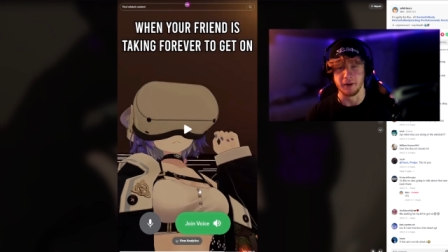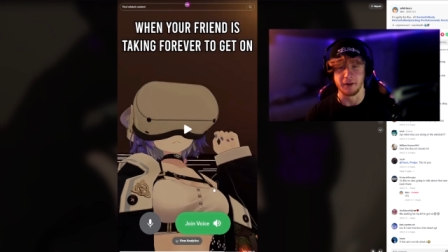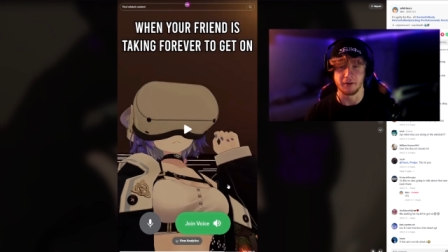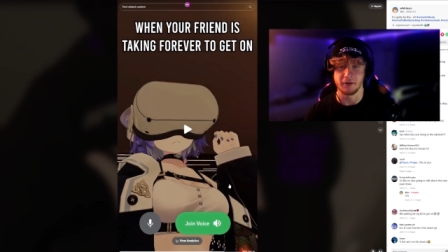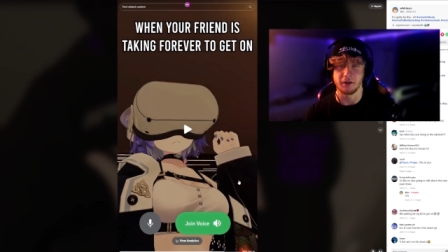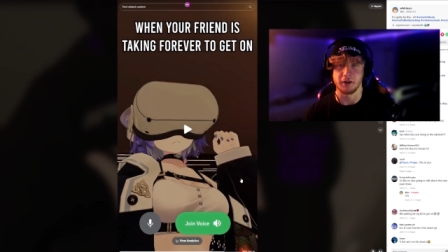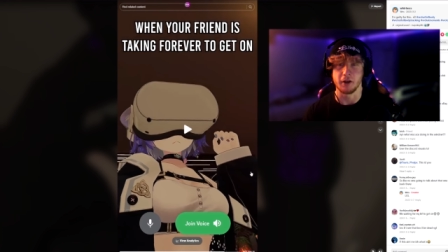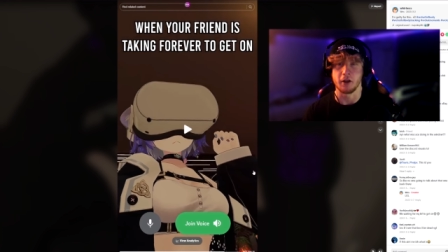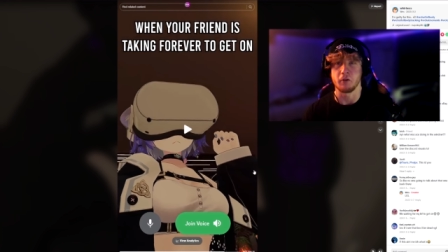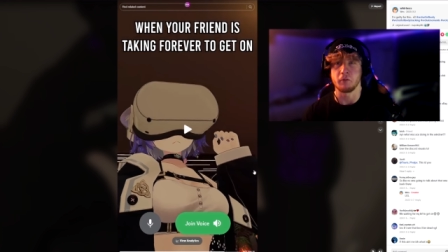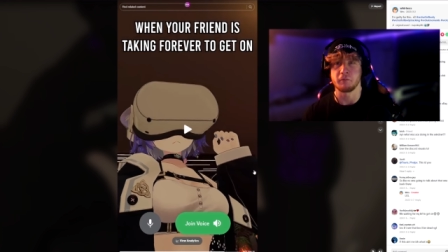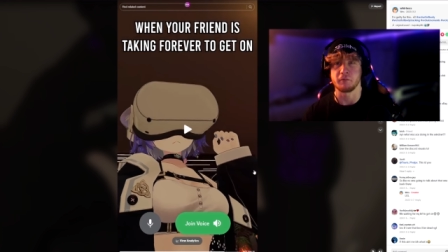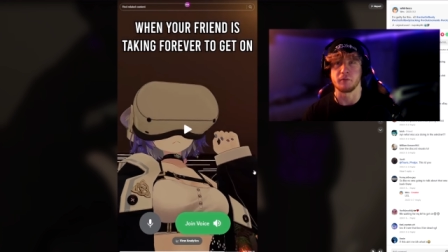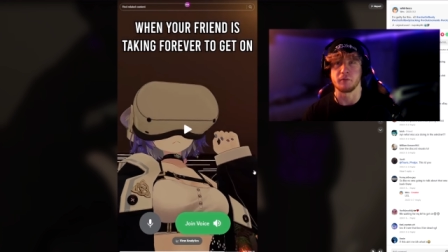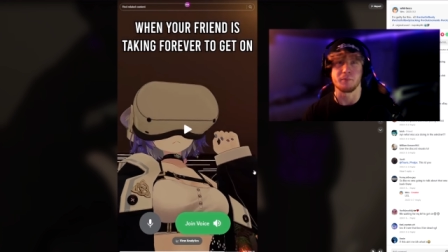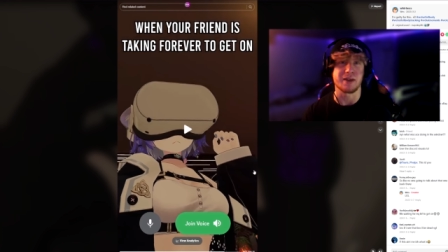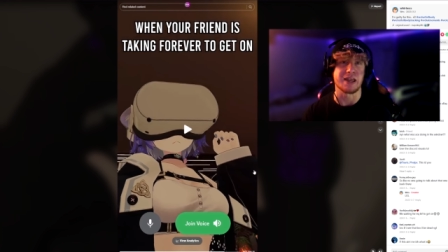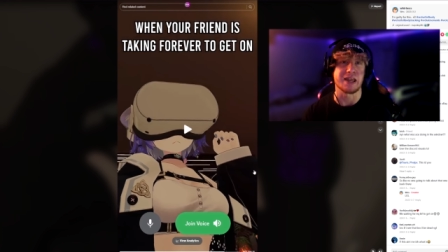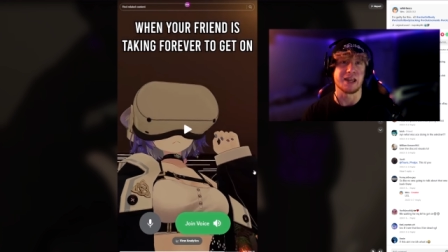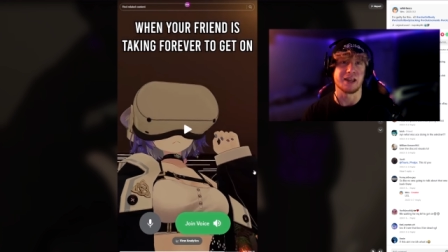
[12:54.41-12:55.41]
but, you know,
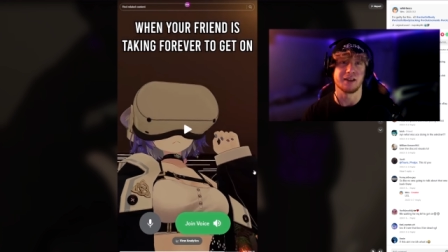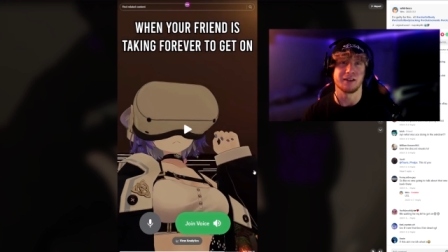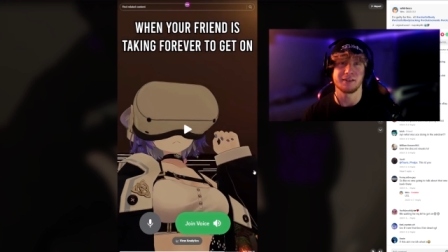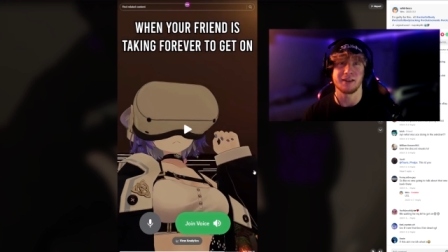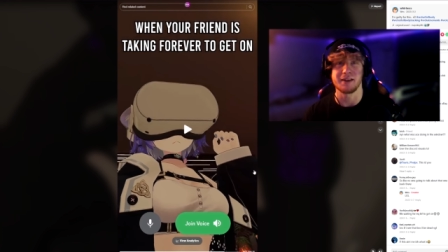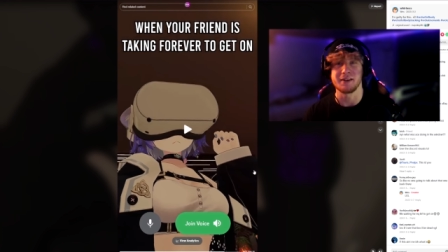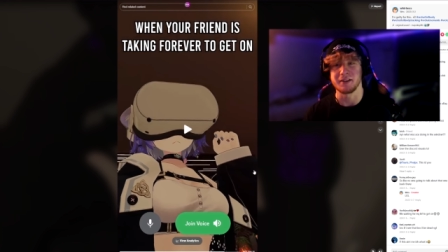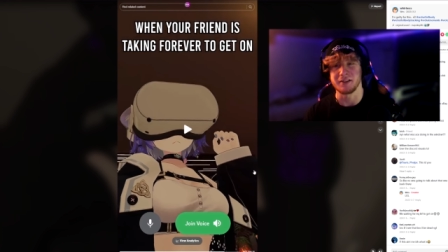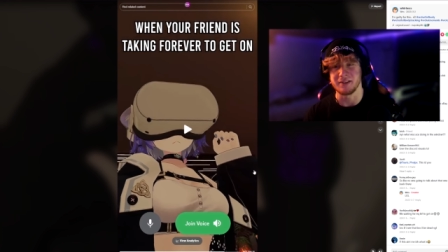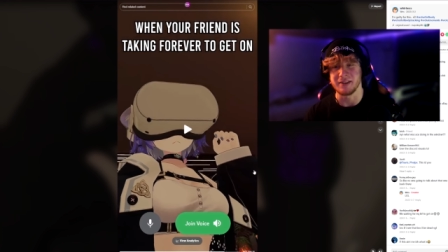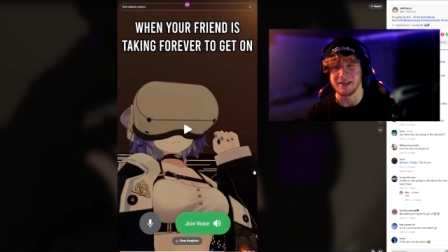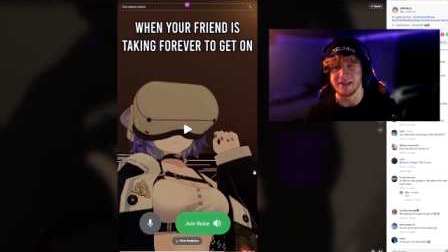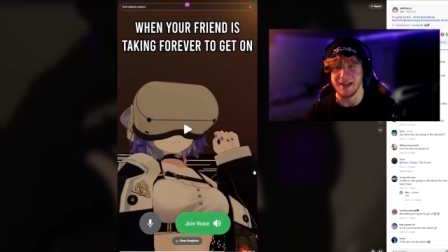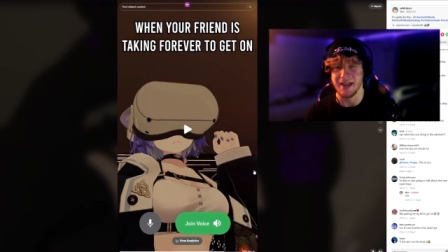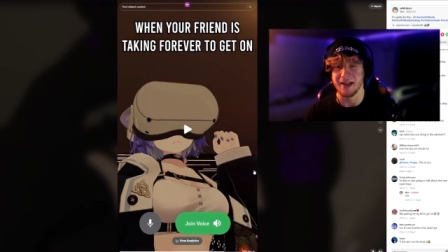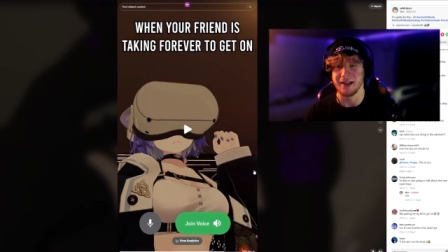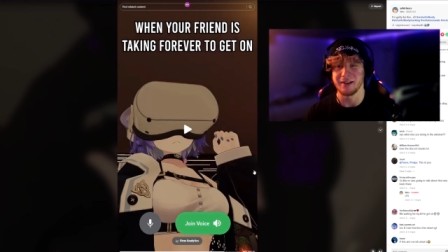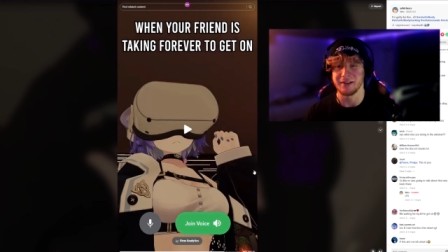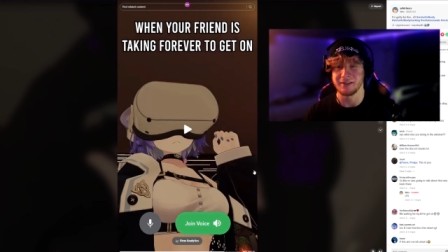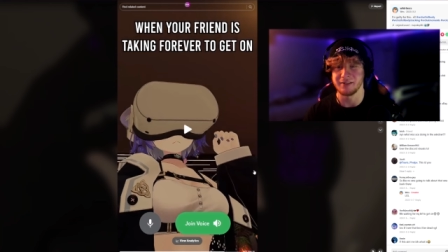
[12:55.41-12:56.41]
for me,
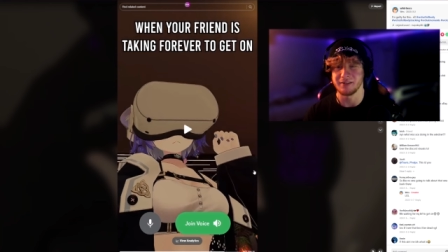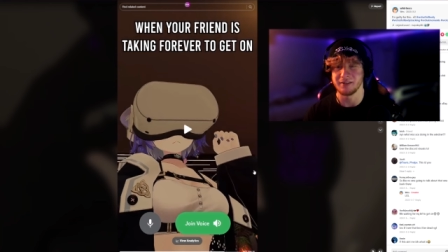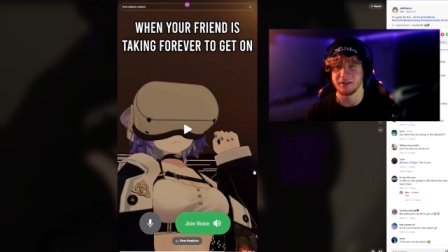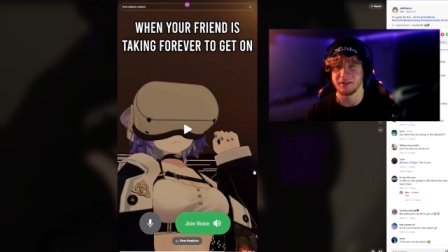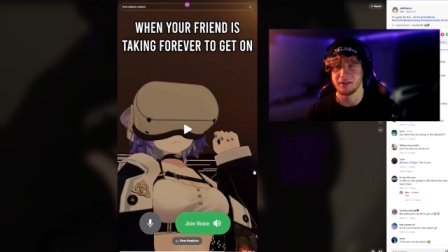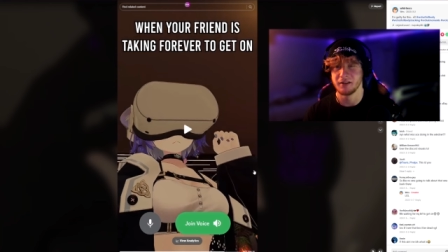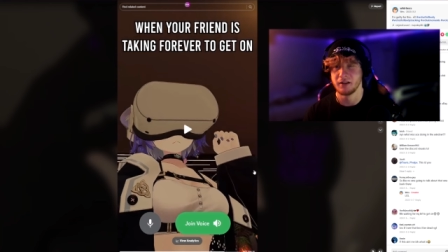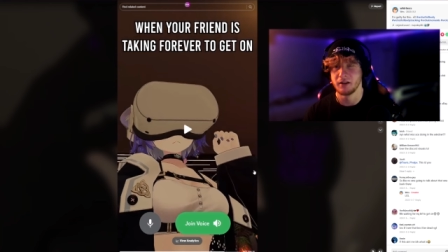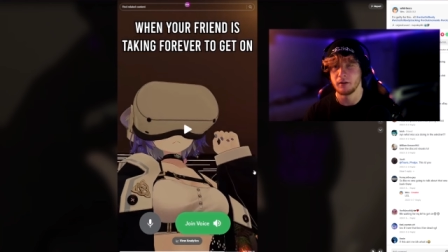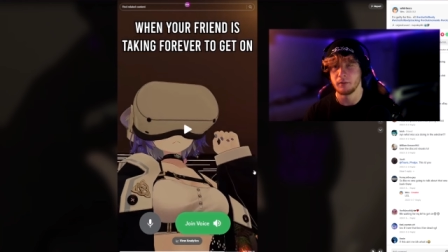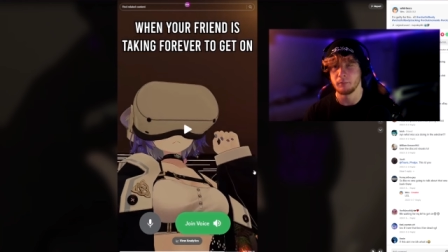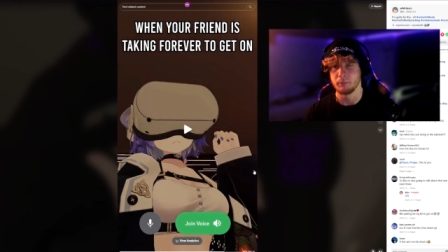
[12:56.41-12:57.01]
technically, yes.